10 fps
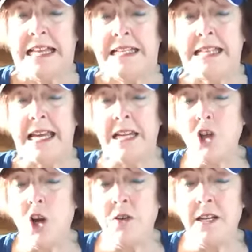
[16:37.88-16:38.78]
Nick
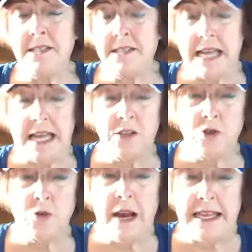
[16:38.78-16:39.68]
Jonas, and
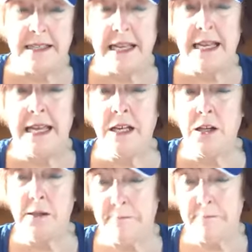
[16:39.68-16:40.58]
Grant Hill.